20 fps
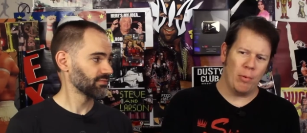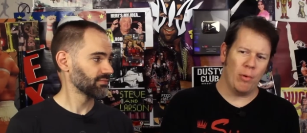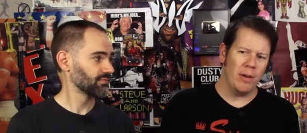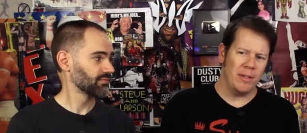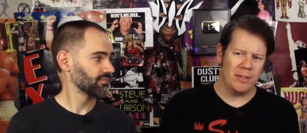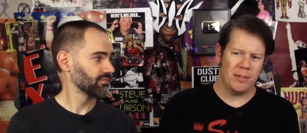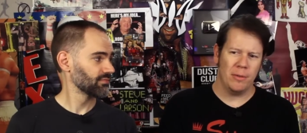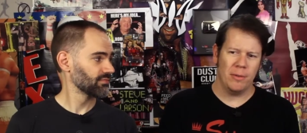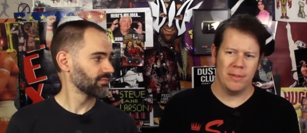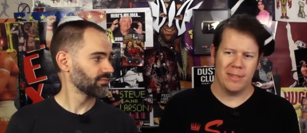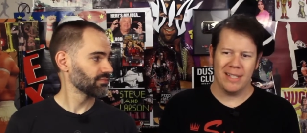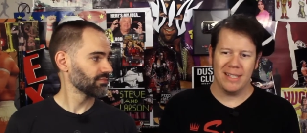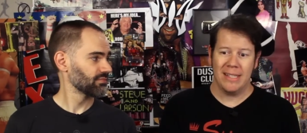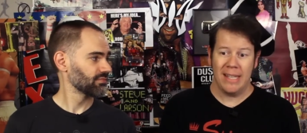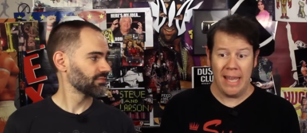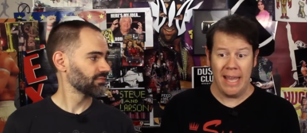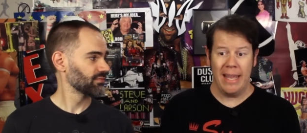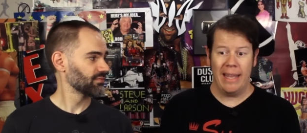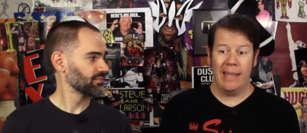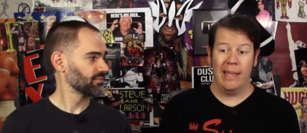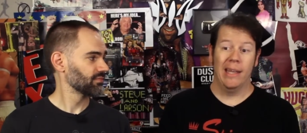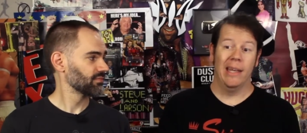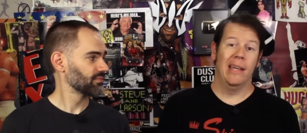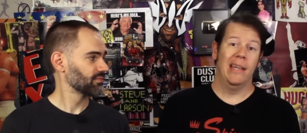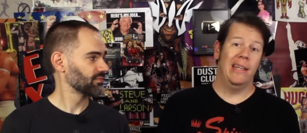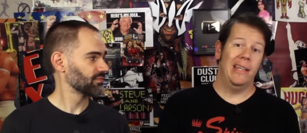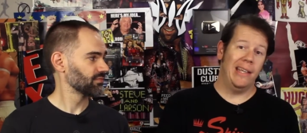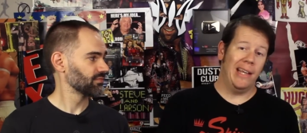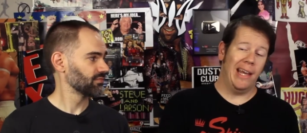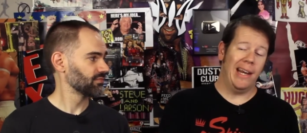Speaker 1: points to and says, hey,
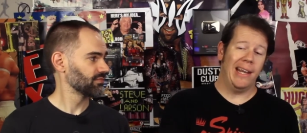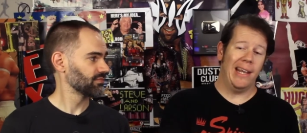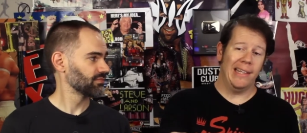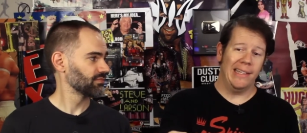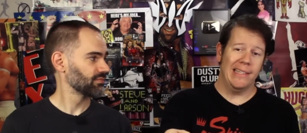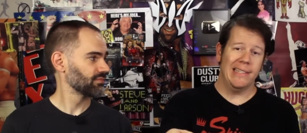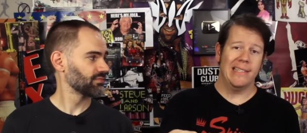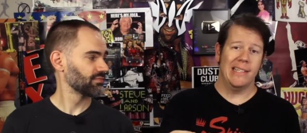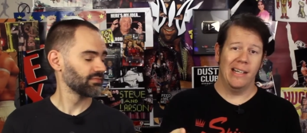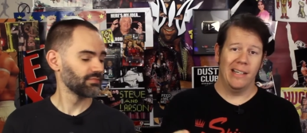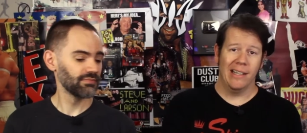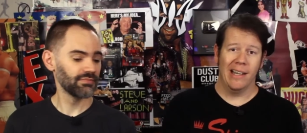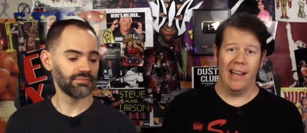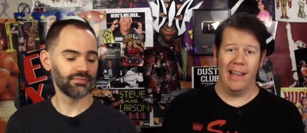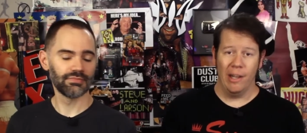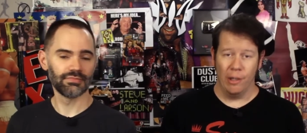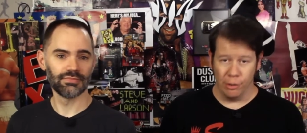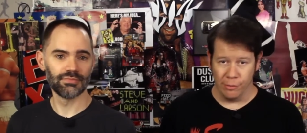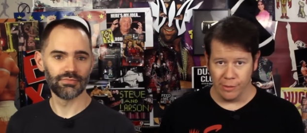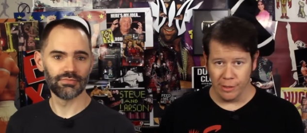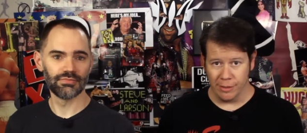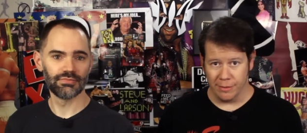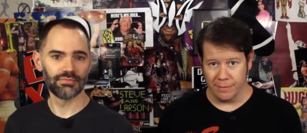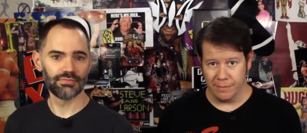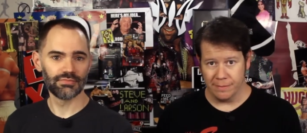you gotta get this young guy over.